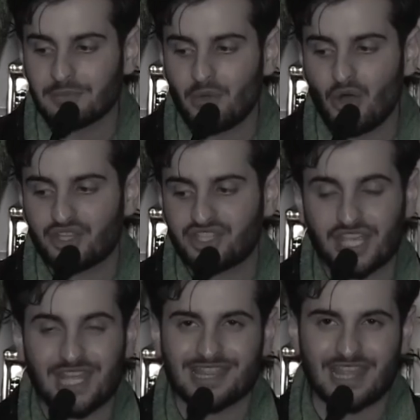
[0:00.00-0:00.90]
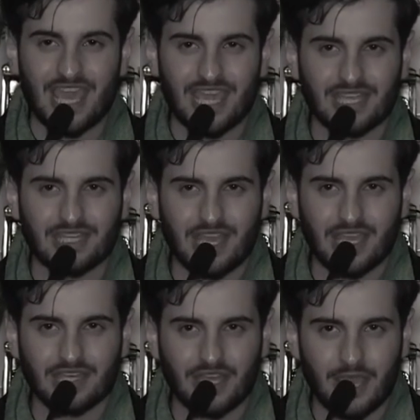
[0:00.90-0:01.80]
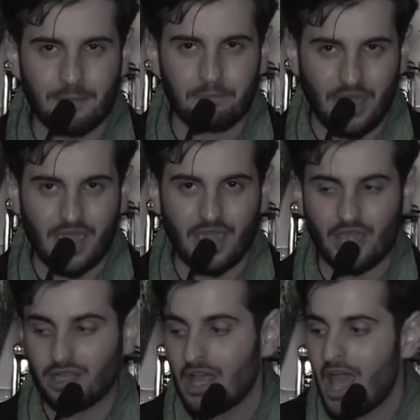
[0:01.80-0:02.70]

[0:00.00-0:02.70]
Mohsin, they did impale.